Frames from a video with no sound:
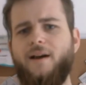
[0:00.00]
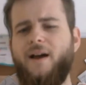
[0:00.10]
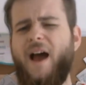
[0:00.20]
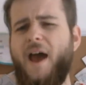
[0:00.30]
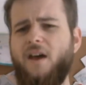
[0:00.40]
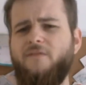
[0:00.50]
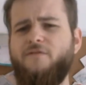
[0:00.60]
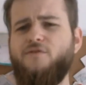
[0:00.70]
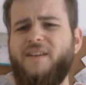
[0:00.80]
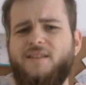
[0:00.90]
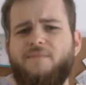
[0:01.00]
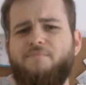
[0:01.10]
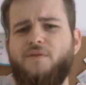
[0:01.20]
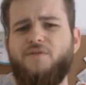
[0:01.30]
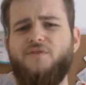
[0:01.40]
a high elf who gets a
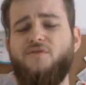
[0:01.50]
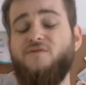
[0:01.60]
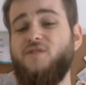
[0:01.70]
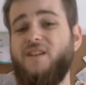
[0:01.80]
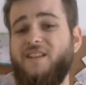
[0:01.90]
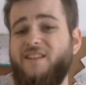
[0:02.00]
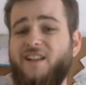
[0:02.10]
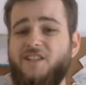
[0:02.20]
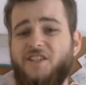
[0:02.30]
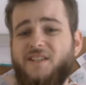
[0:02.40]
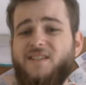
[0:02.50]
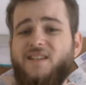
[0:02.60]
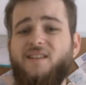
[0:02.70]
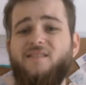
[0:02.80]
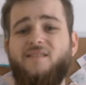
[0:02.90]
bonus to intelligence
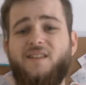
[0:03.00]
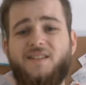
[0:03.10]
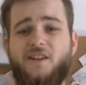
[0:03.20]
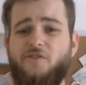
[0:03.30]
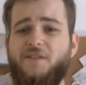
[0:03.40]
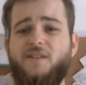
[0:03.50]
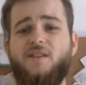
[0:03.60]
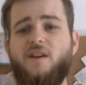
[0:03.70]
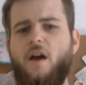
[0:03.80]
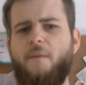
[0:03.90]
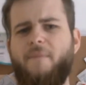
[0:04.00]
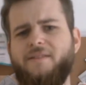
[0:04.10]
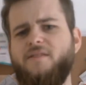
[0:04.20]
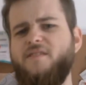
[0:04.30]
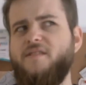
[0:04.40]
and dexterity
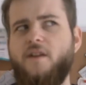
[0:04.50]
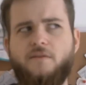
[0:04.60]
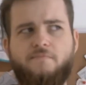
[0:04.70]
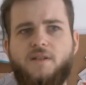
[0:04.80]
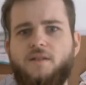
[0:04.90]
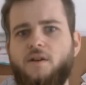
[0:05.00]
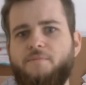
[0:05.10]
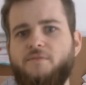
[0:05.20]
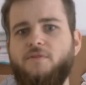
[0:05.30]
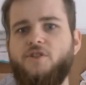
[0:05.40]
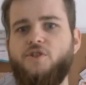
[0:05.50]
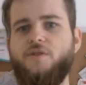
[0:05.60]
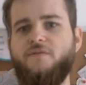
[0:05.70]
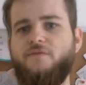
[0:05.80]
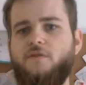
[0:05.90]
might not be the optimal
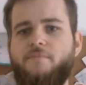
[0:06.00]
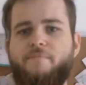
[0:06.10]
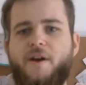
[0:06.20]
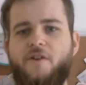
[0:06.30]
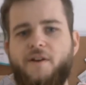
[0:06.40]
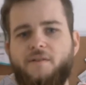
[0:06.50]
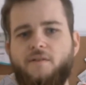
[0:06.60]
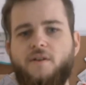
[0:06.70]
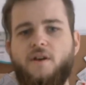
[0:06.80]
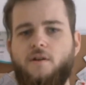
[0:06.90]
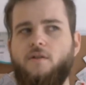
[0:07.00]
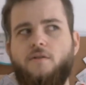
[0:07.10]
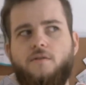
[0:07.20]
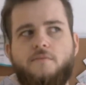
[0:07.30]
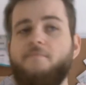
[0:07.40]
choice for a barbarian,
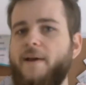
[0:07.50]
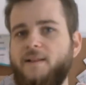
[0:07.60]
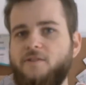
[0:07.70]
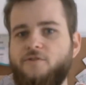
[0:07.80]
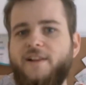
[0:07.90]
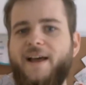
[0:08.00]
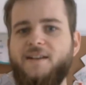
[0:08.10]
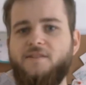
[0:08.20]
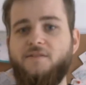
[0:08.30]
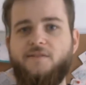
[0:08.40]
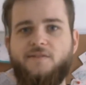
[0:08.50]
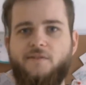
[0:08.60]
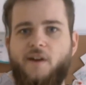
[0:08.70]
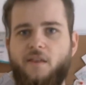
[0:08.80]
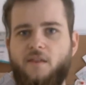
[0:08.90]
who mainly relies on
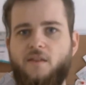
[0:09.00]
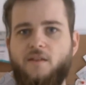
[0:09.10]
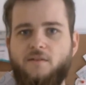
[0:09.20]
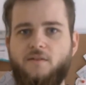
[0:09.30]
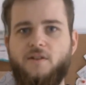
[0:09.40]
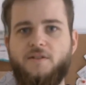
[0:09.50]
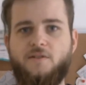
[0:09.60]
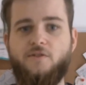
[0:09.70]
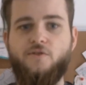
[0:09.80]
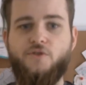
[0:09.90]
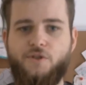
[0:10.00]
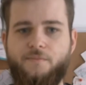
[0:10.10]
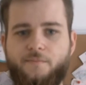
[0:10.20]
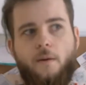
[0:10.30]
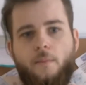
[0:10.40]
strength and constitution.
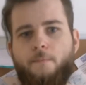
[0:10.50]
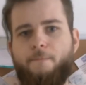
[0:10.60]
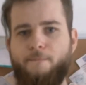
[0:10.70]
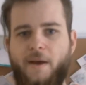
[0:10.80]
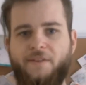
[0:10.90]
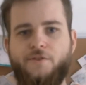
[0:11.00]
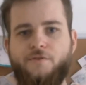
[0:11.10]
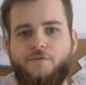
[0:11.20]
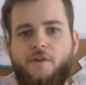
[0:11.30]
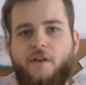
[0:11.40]
Mind you,